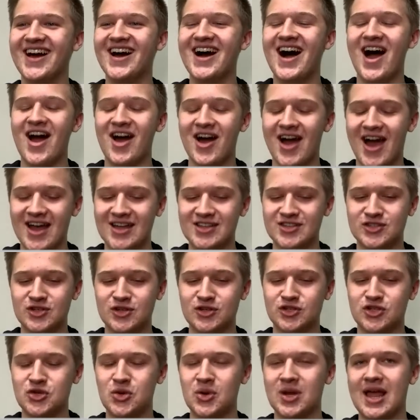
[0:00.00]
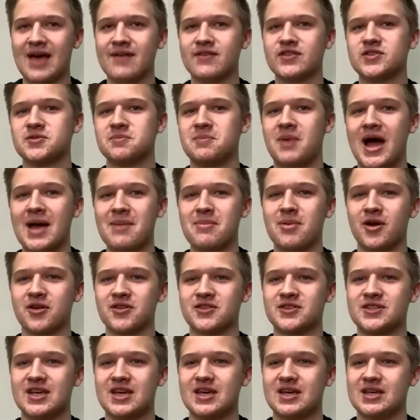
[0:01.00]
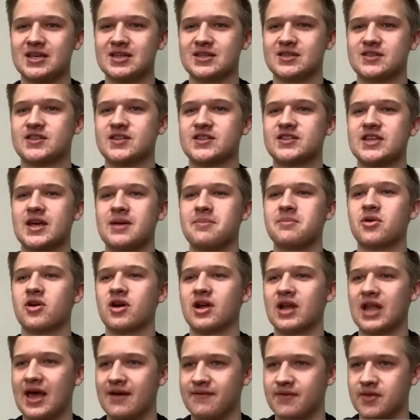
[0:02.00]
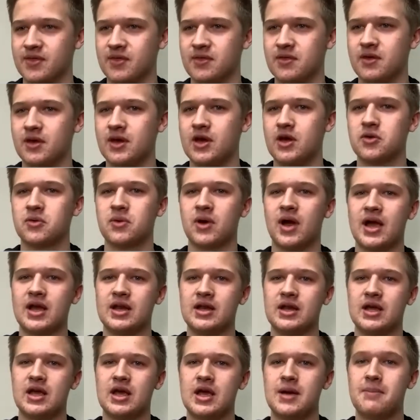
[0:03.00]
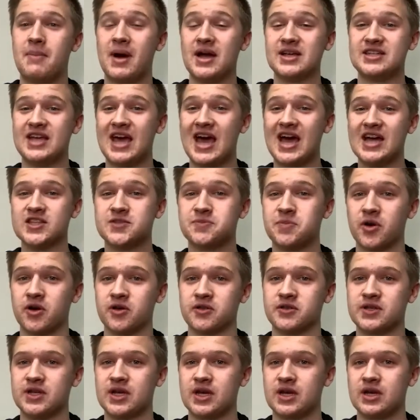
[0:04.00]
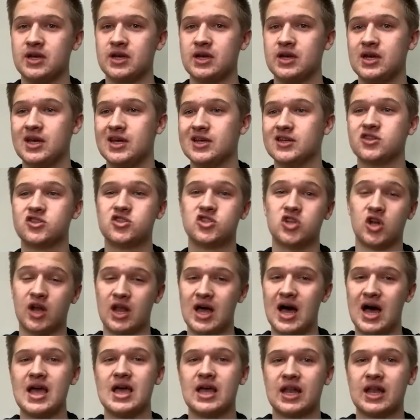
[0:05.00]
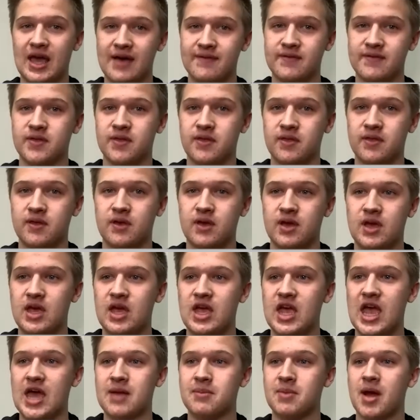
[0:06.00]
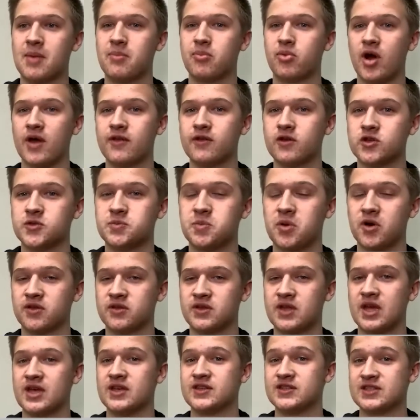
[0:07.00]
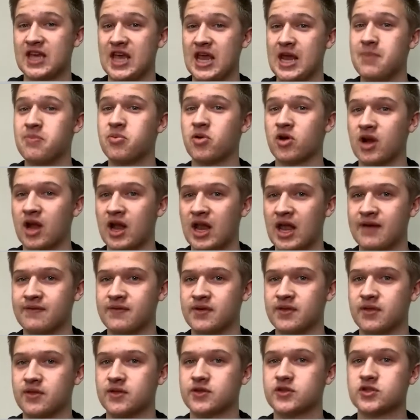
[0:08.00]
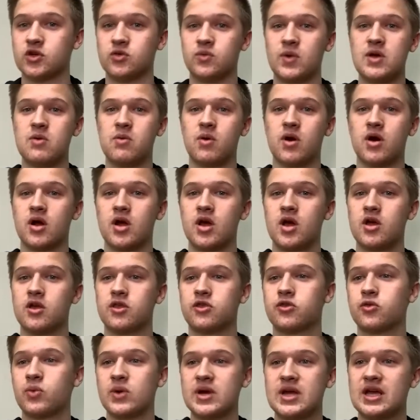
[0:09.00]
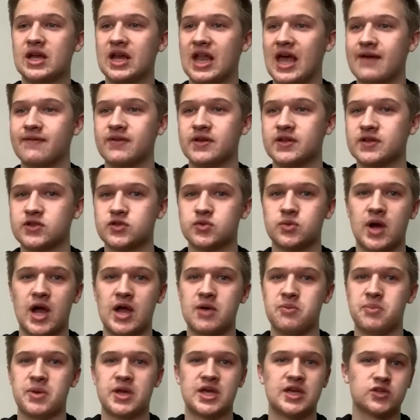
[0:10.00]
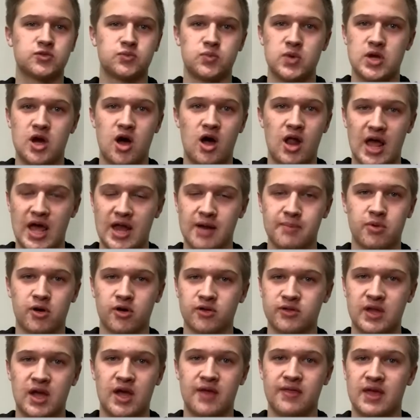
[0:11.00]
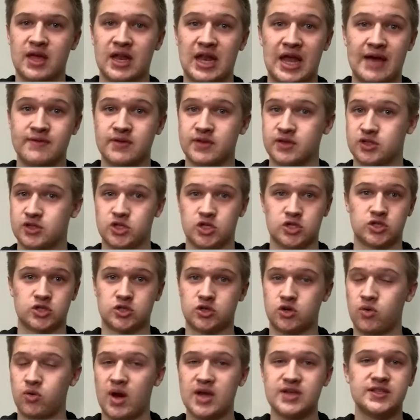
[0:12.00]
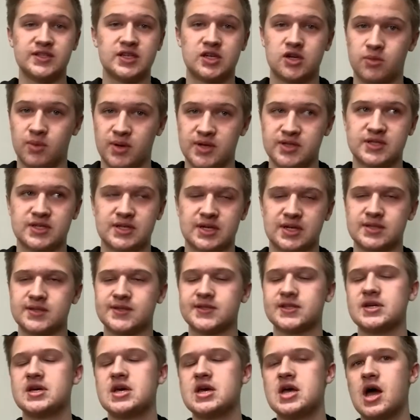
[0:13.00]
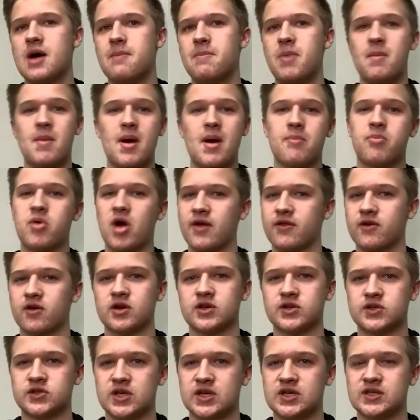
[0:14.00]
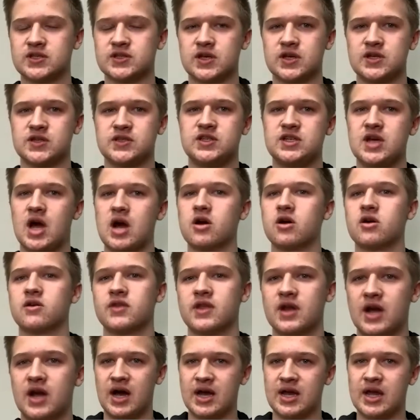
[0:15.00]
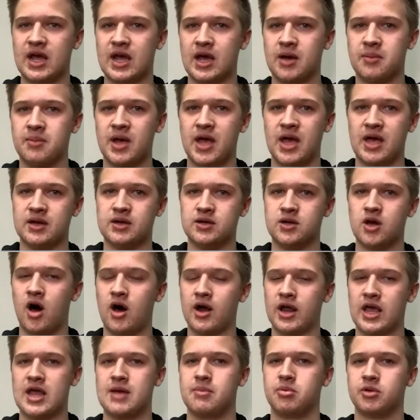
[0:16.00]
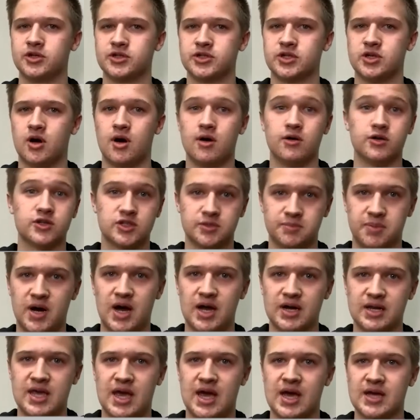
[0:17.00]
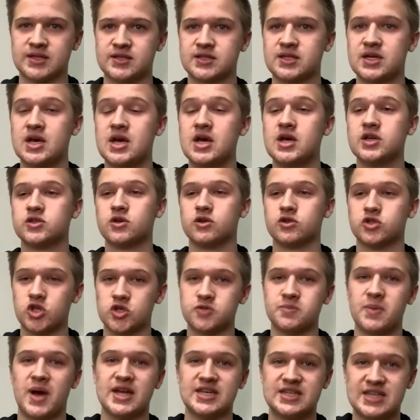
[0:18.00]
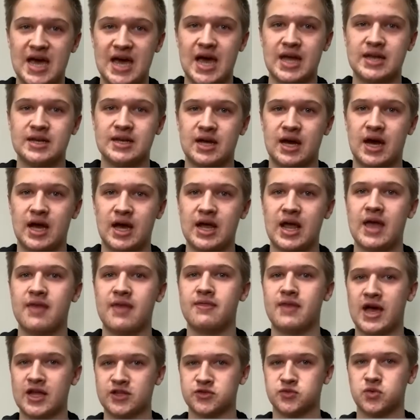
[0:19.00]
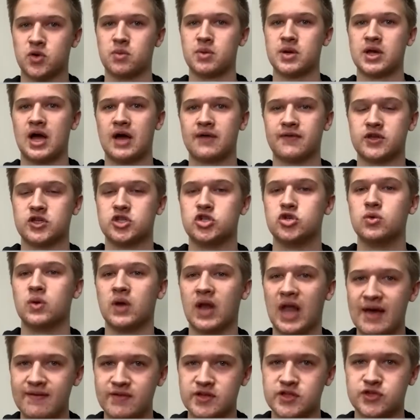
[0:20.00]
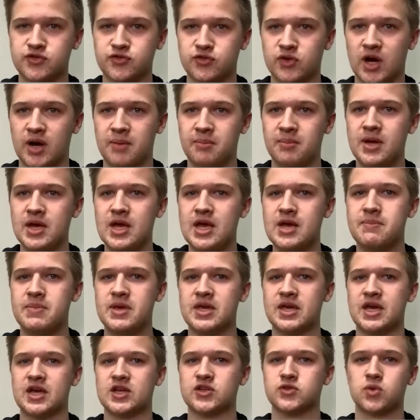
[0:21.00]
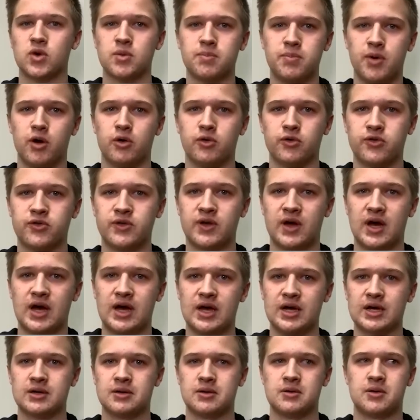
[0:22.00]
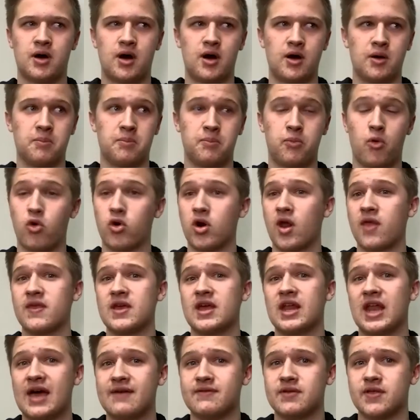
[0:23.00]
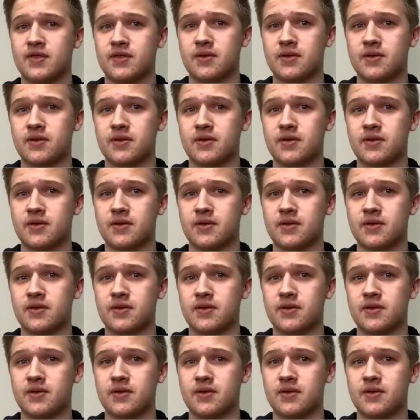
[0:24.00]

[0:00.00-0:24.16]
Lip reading: All right. So 2ELEVENS, my birthday is December 11th, right? My dad's birthday is July 11th, and my brother's birthday is April 11th. So we were 3/11s, right? Because we all had a birthday on the 11th, just crazy coincidence. But my brother is younger than am and not able to host a podcast. So it's just my dad and I, and that's where we got the 2/11s from, because we're both born on the 11th.